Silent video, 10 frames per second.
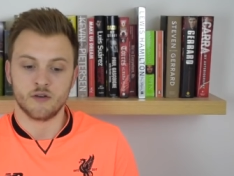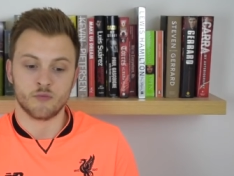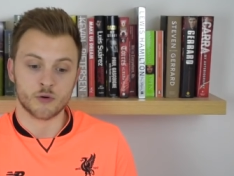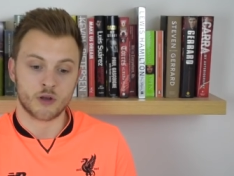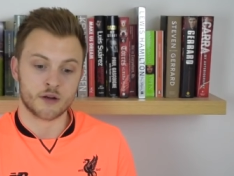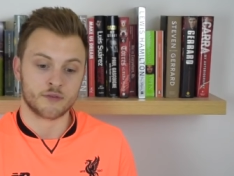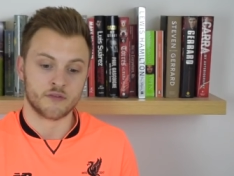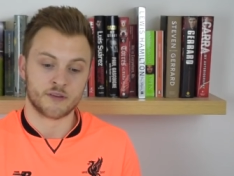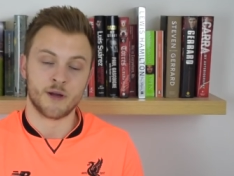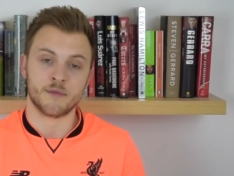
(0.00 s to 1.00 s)
will go, so
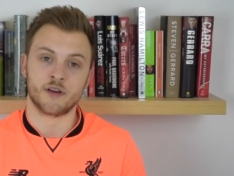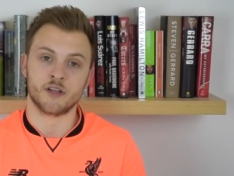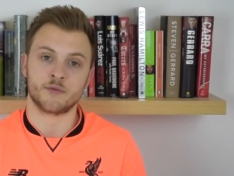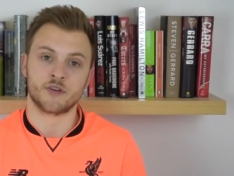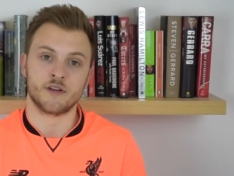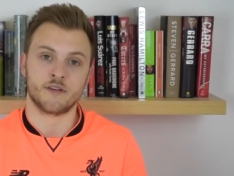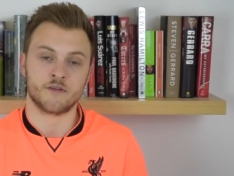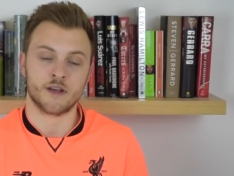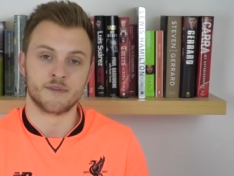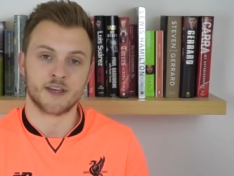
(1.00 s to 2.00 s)
this might be a good opportunity
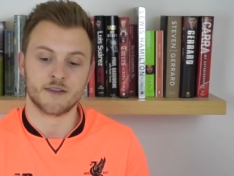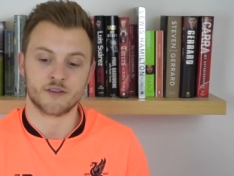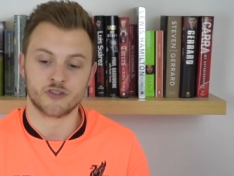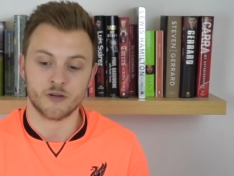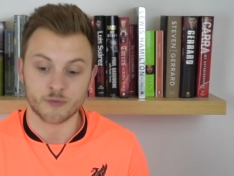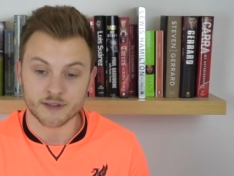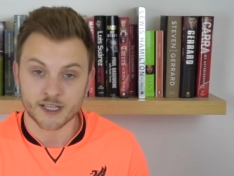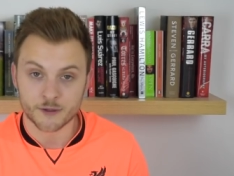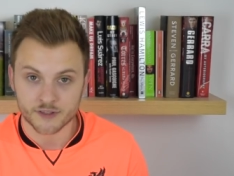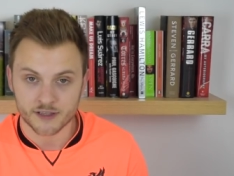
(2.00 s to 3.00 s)
for him to get in the shop
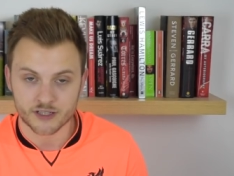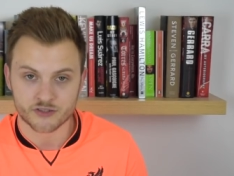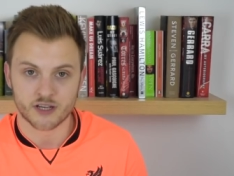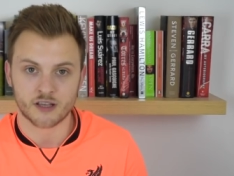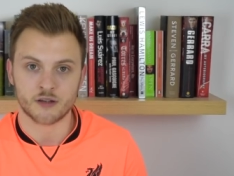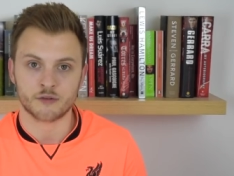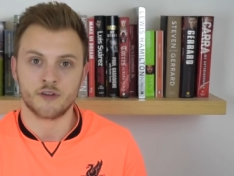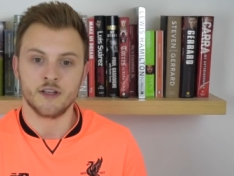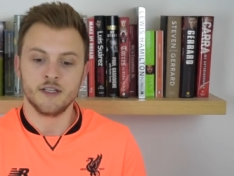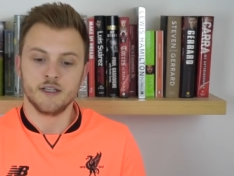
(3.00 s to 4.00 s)
window, as the cliche
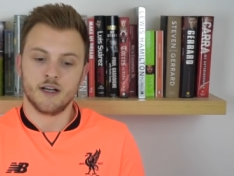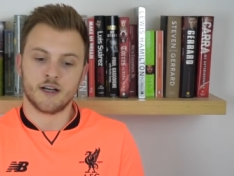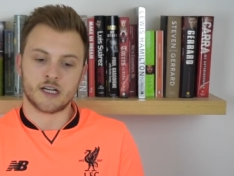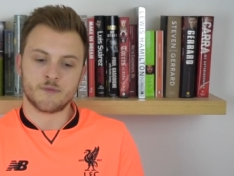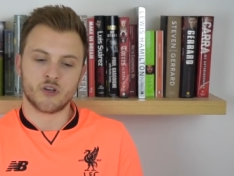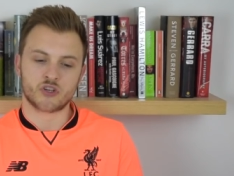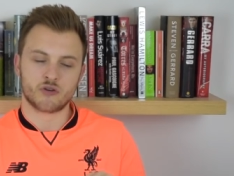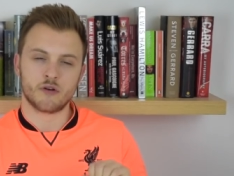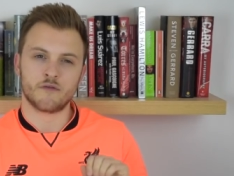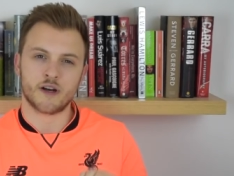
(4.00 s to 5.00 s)
goes. Uh, I'm not
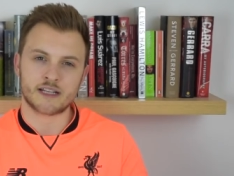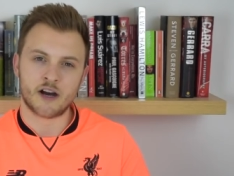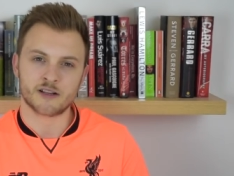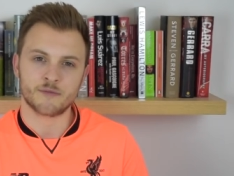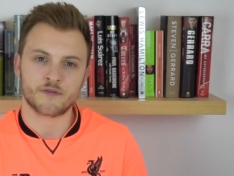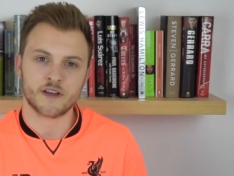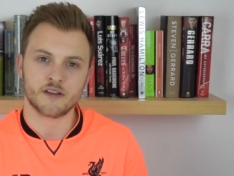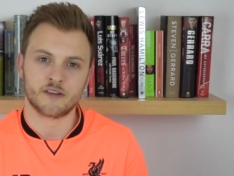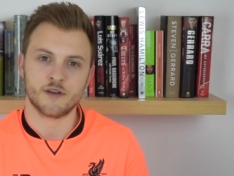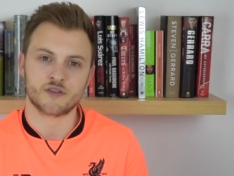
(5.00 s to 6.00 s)
sure on Wijnaldum's
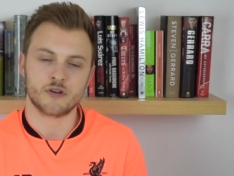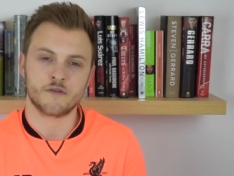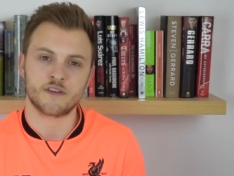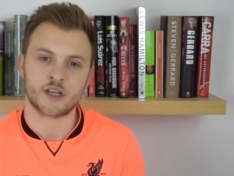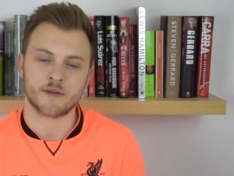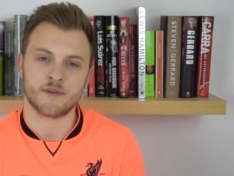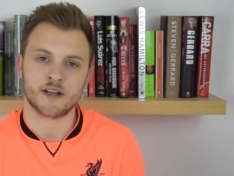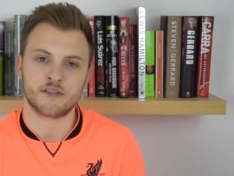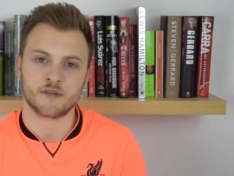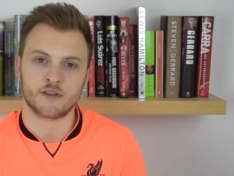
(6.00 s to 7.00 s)
fitness. I'm not sure if he's going to be
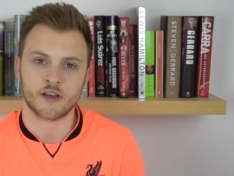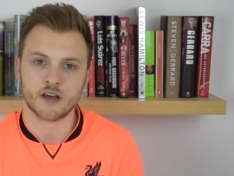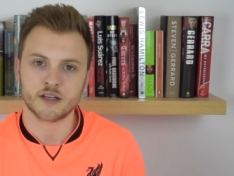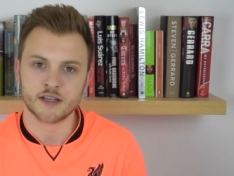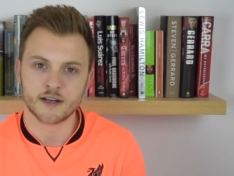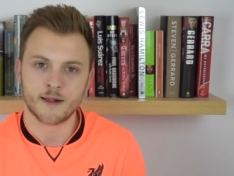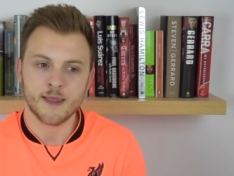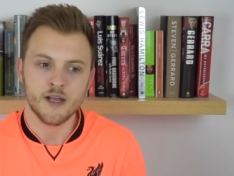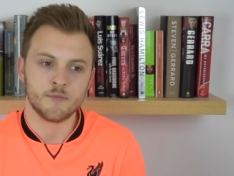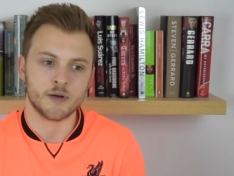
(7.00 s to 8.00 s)
ready to return yet,
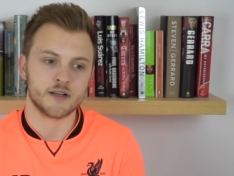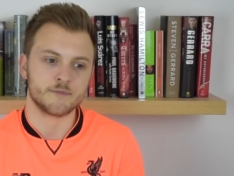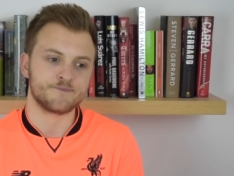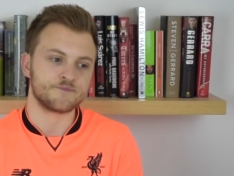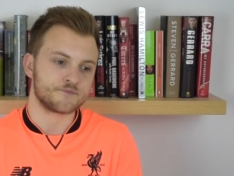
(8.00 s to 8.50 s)
but